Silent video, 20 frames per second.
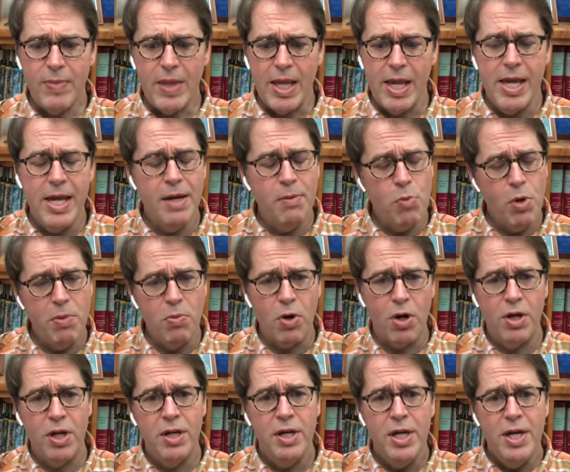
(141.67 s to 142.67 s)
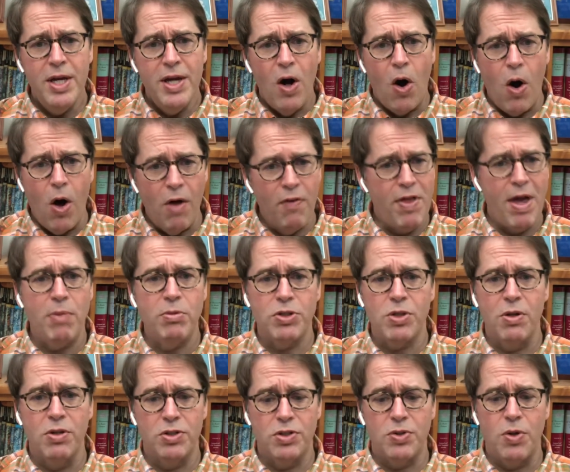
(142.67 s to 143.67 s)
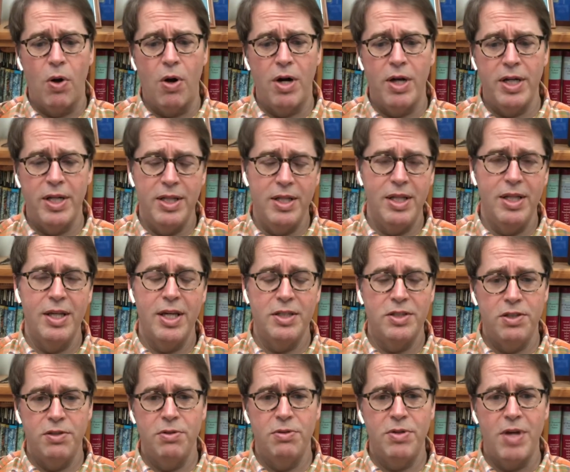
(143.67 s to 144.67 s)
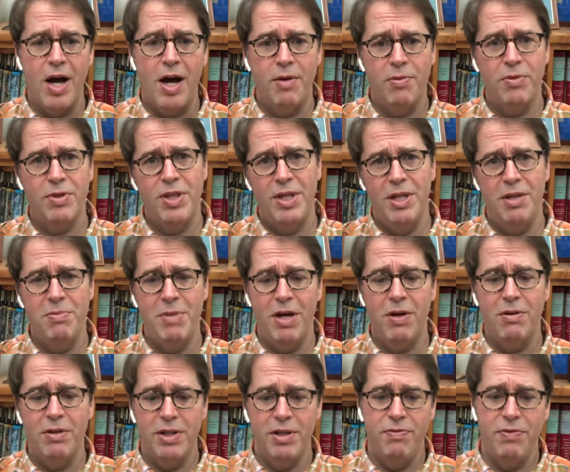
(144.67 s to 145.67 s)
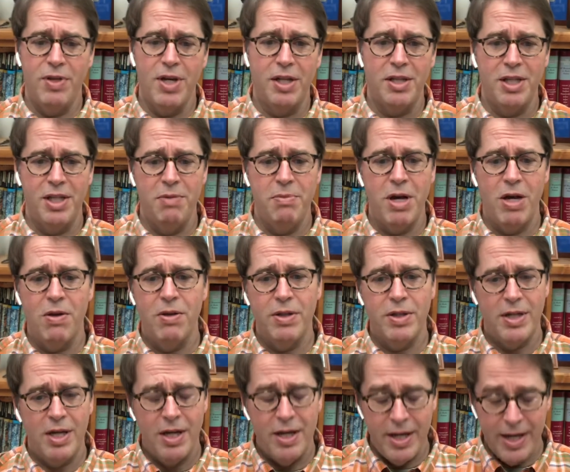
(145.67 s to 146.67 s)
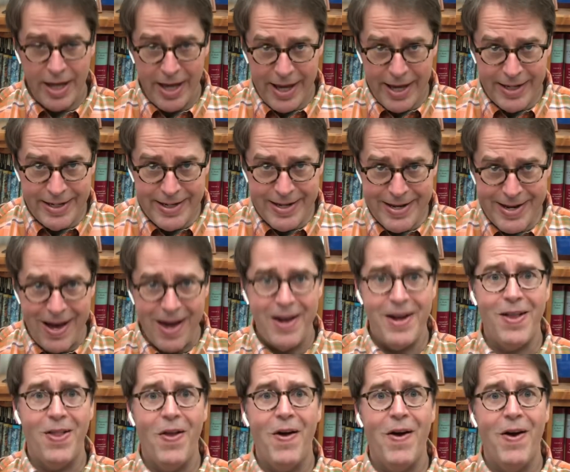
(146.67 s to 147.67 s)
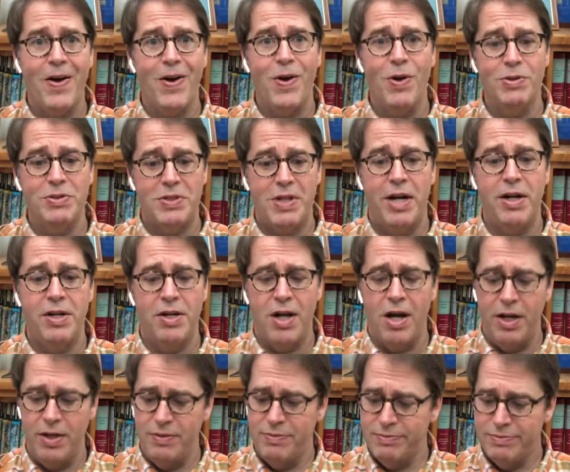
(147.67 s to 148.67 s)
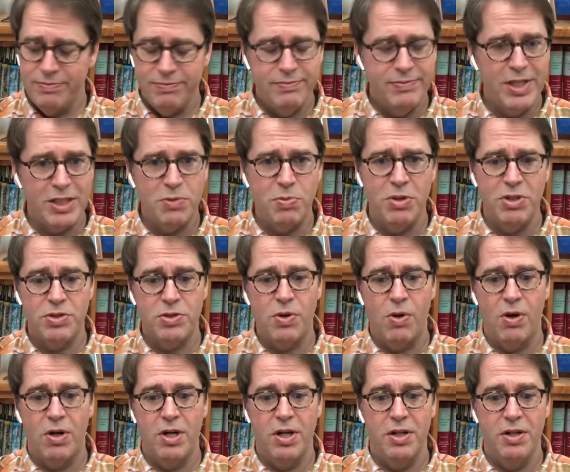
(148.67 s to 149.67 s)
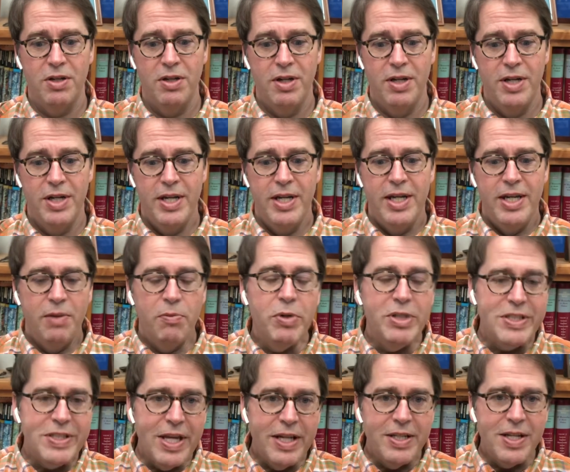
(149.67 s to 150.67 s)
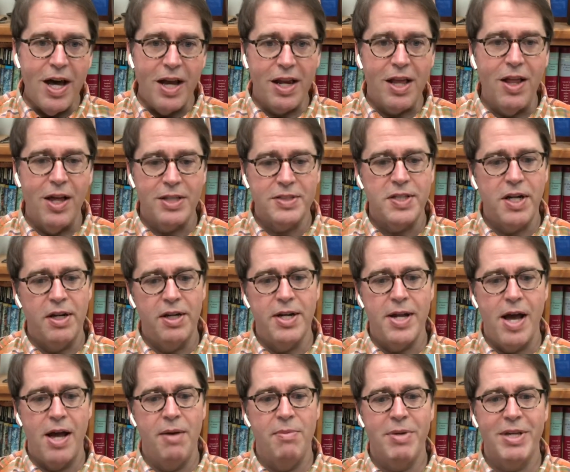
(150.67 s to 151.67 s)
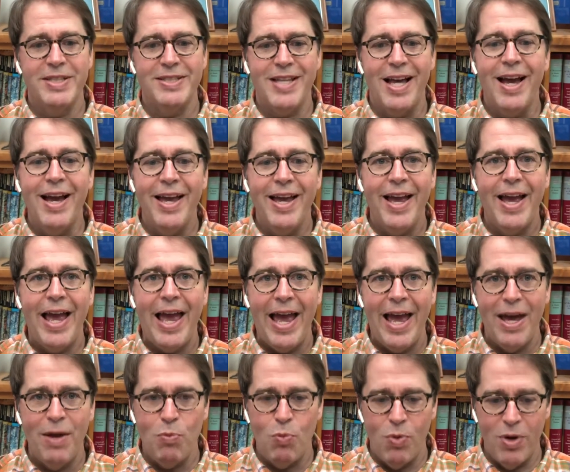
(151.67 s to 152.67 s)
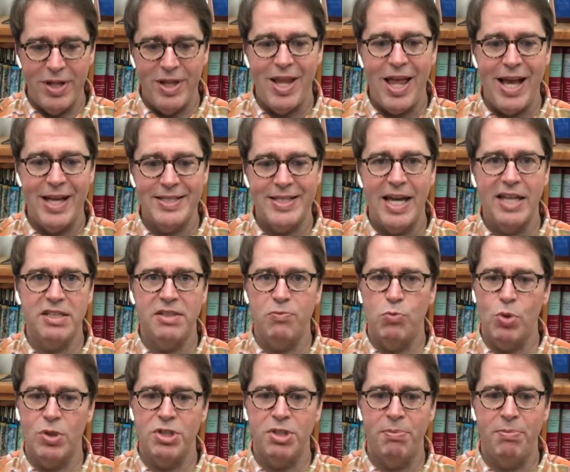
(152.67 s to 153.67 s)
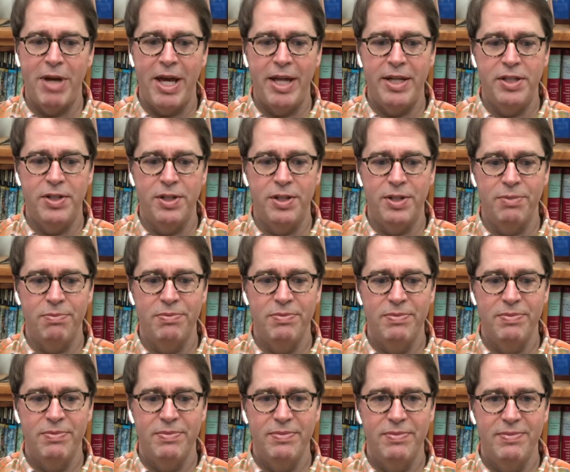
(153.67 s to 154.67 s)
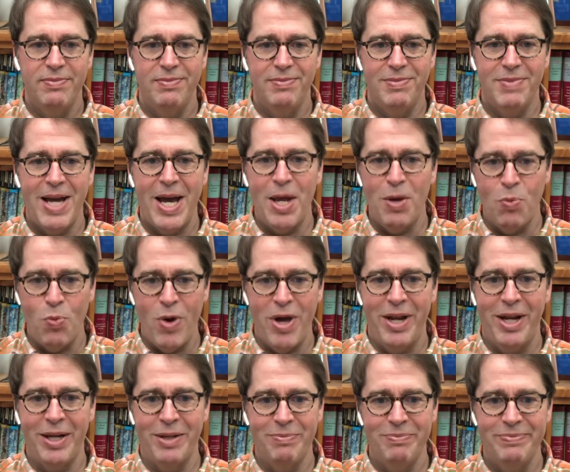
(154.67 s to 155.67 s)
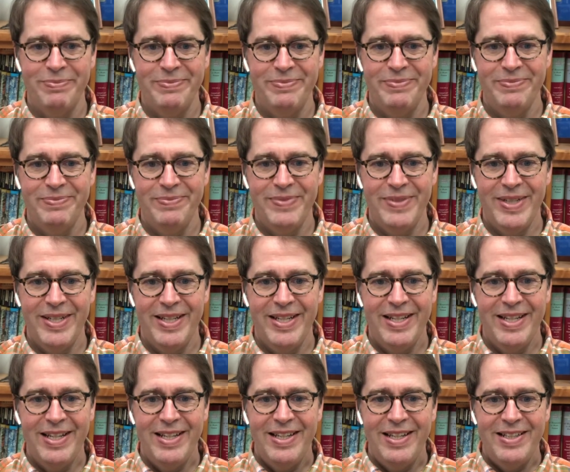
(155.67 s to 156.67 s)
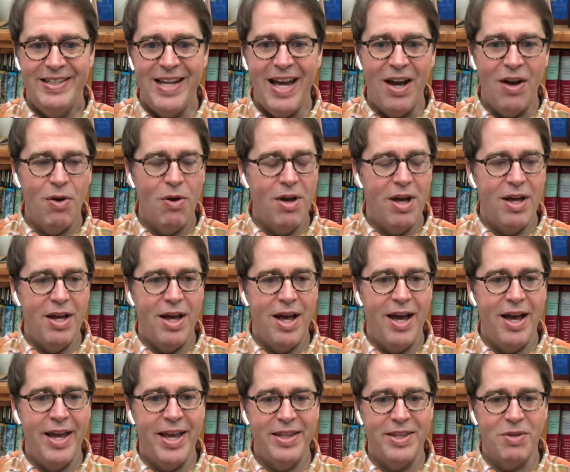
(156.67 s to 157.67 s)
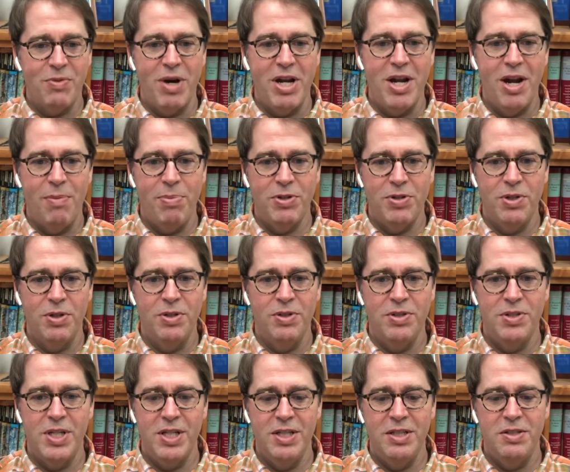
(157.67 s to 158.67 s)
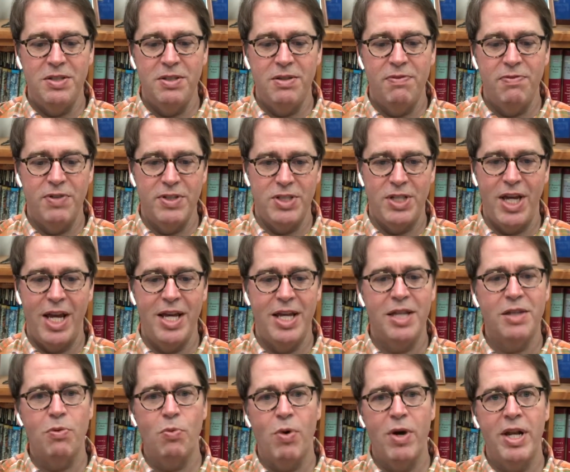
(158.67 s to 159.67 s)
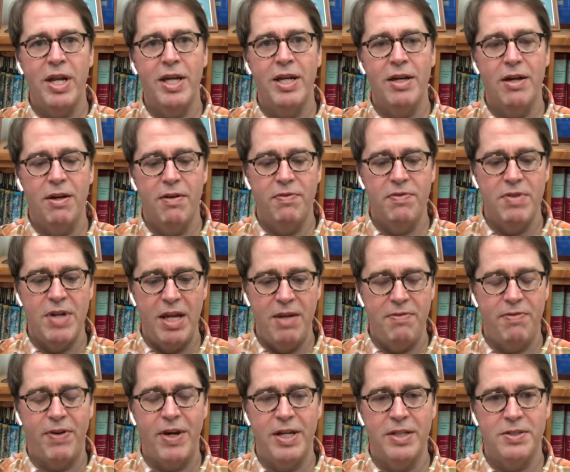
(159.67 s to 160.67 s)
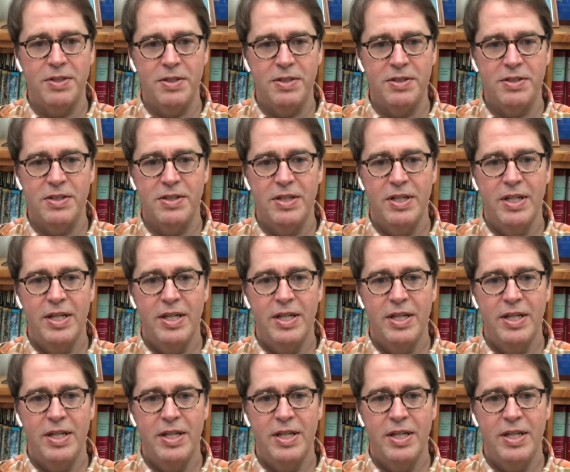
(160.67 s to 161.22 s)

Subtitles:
And we were all that was going to start as you got with the email, if you got the email, at 9 o'clock on Saturday night. That's when it started. And we said 9 o'clock Saturday night because I had one last act of worship I had to do. I had a wedding. Now, I had the great opportunity to officiate at the wedding of Nate Francis